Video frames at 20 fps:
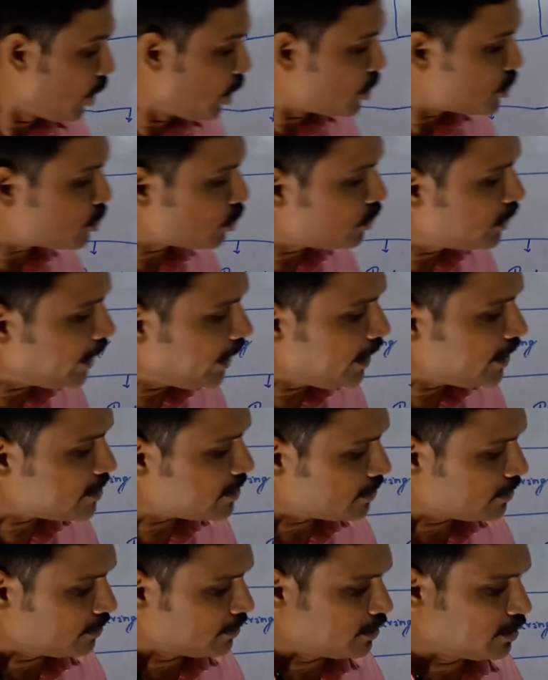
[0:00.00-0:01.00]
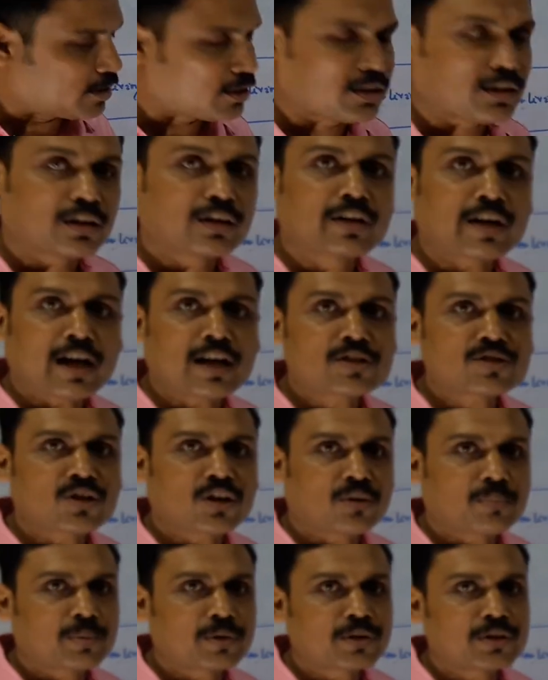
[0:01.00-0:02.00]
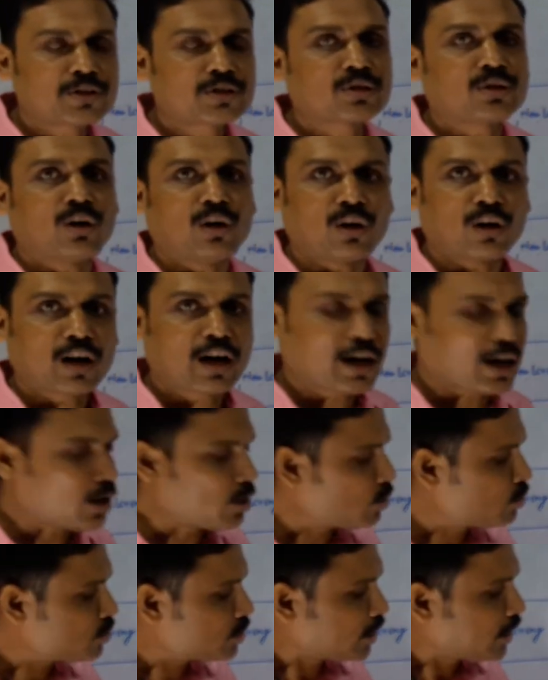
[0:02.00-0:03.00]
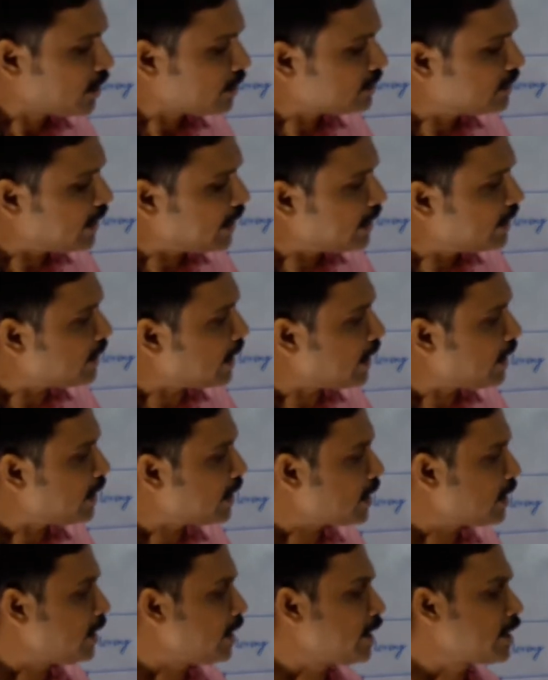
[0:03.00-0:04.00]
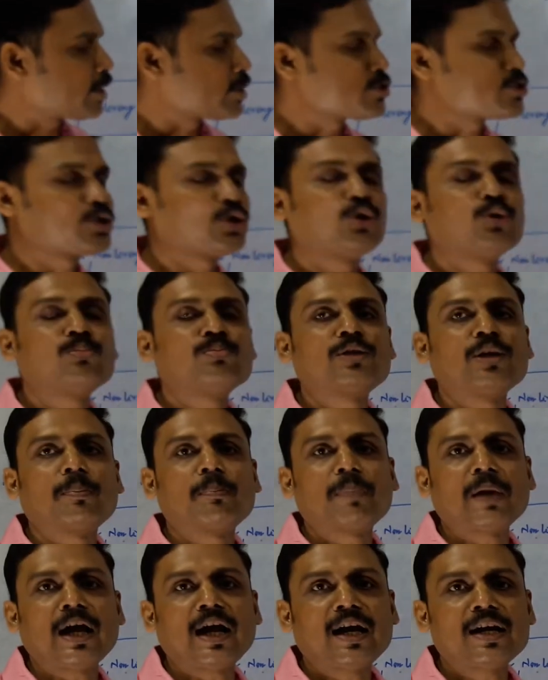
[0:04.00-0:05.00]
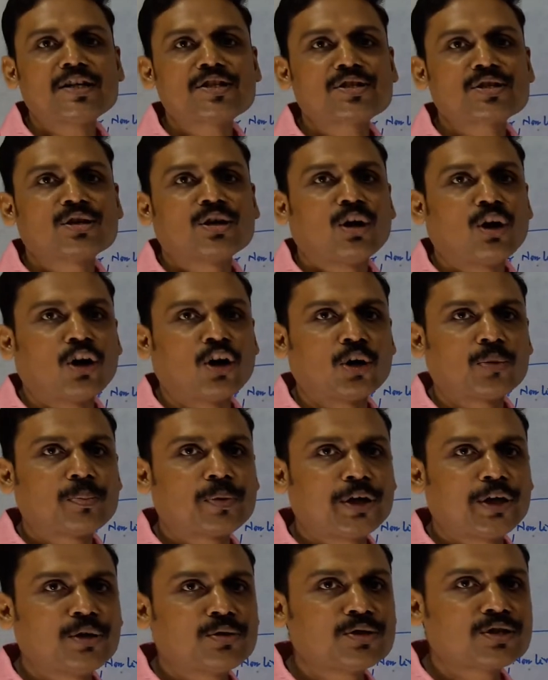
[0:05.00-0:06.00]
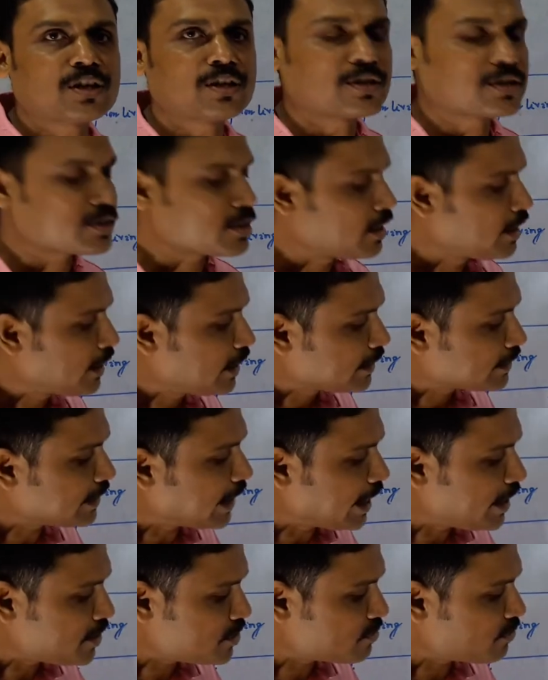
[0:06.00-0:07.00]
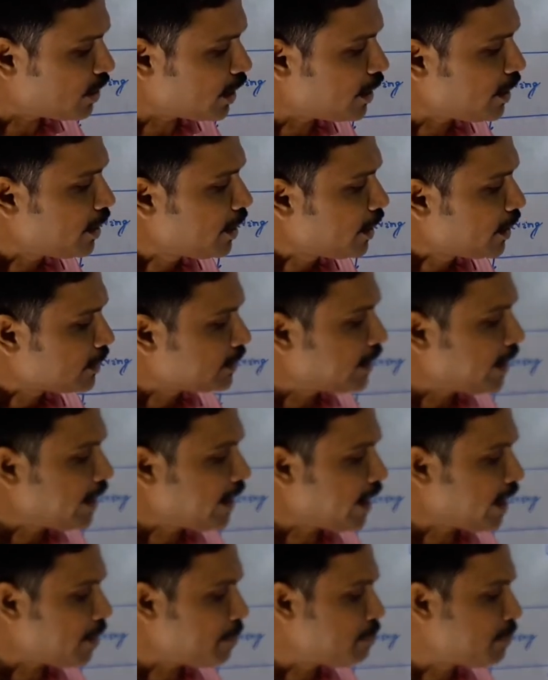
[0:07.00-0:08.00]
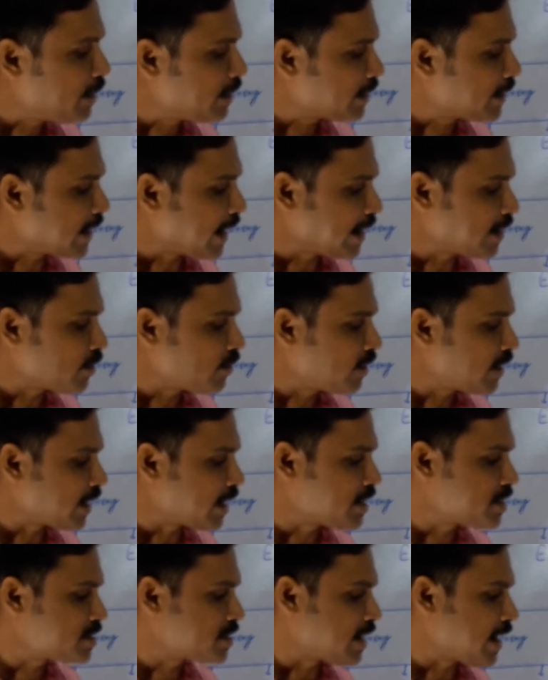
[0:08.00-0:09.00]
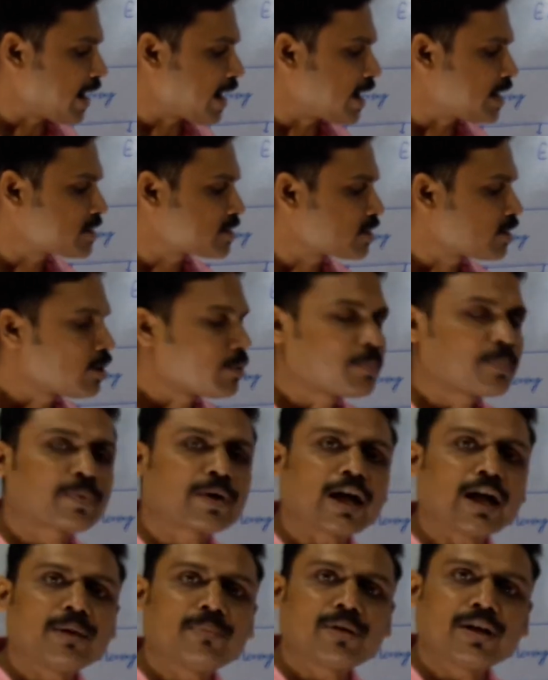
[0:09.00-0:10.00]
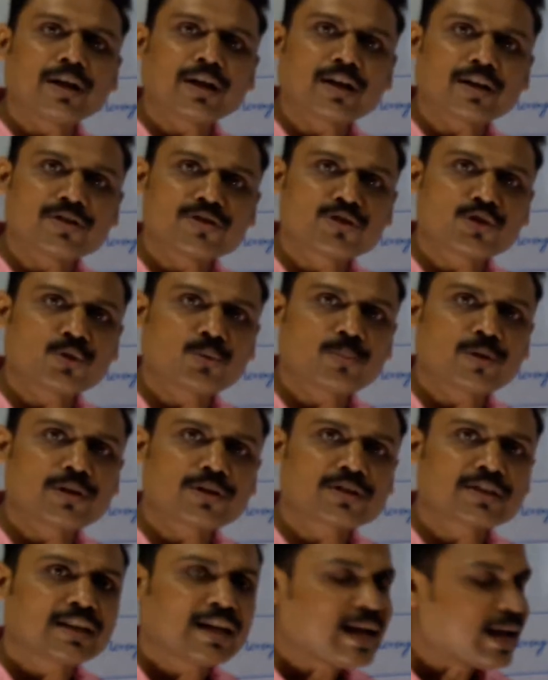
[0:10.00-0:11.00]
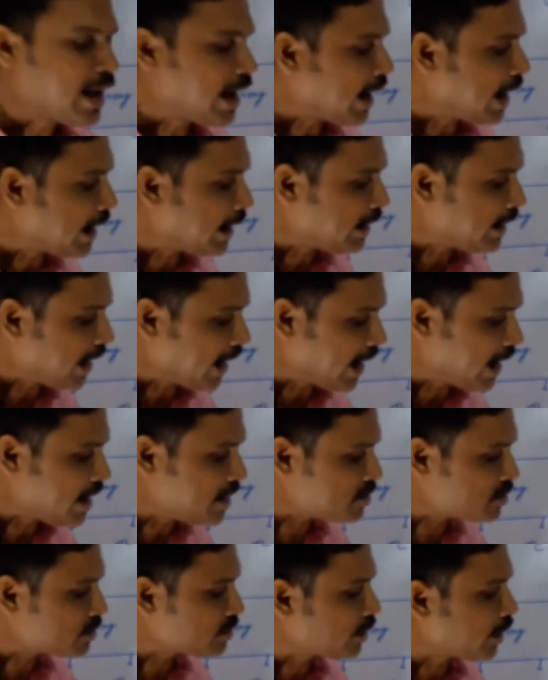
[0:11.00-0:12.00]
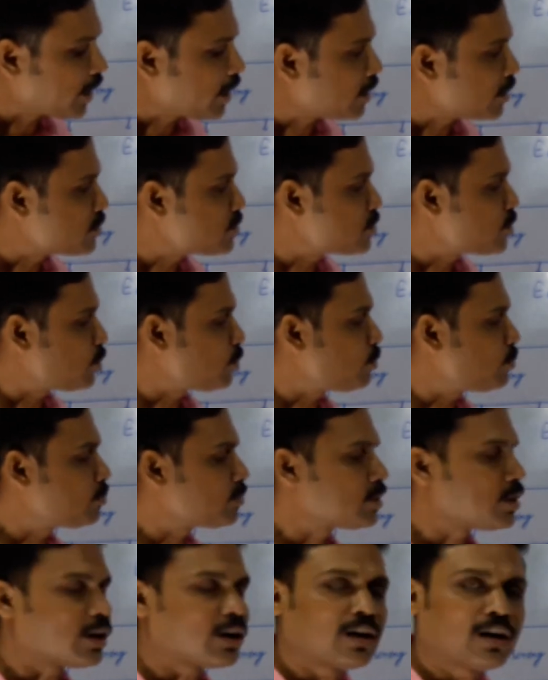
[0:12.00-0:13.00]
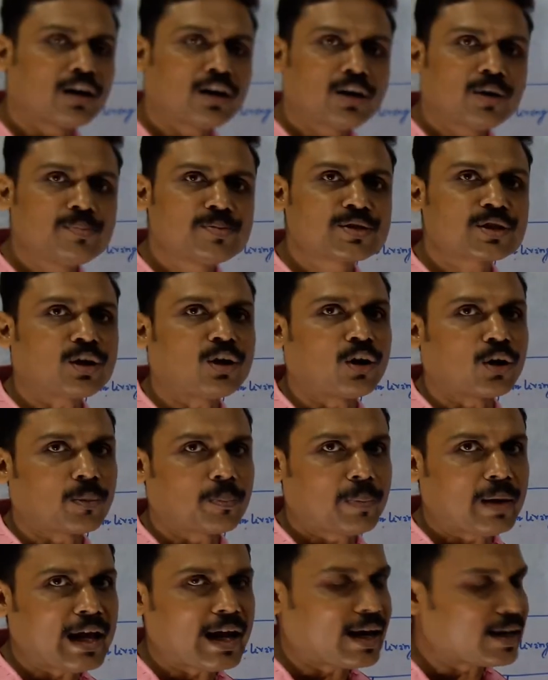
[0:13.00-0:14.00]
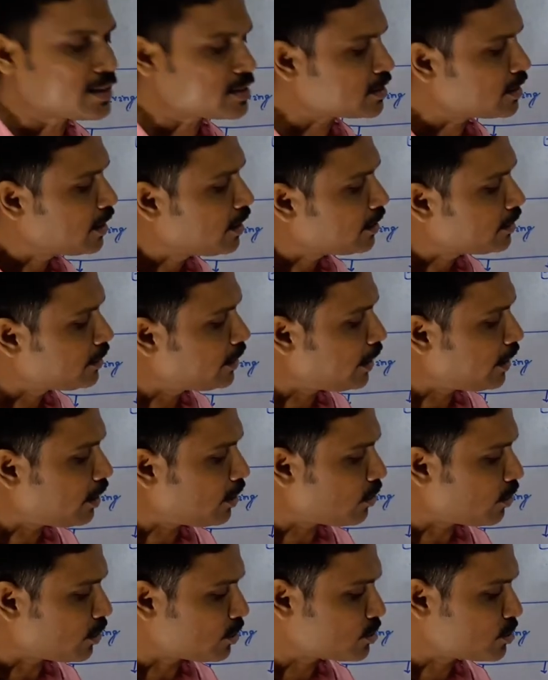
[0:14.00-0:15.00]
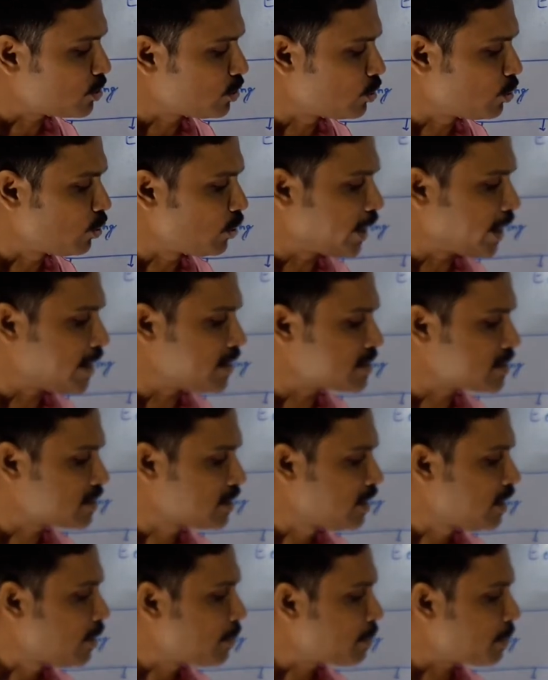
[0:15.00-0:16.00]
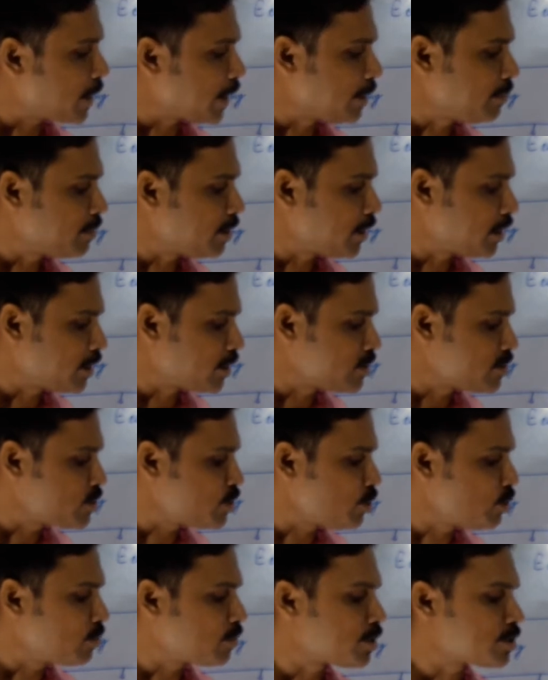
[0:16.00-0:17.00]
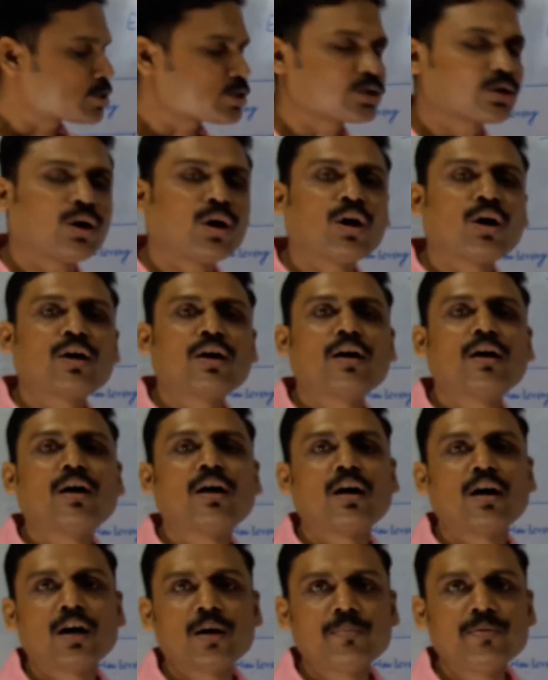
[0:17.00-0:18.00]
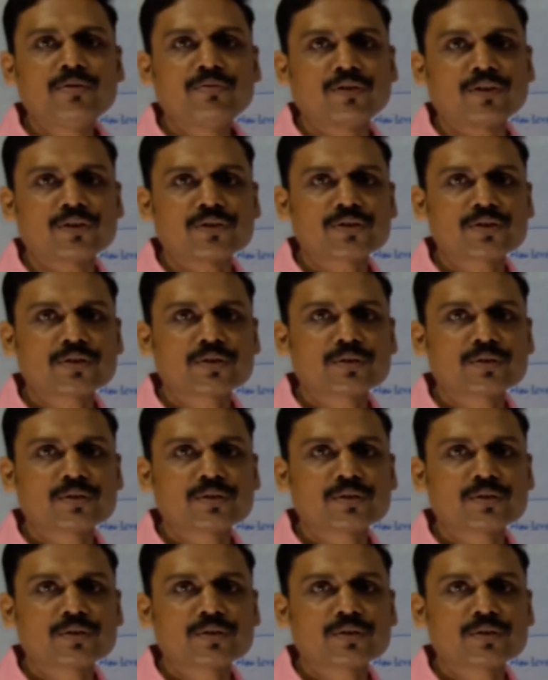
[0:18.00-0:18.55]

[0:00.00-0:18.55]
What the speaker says: So these grasshoppers or cows, they directly consume the plants or producers. That is why they have been categorized as primary consumers, and as they consume the herbs or plants, they are also known as primary consumers or herbivores.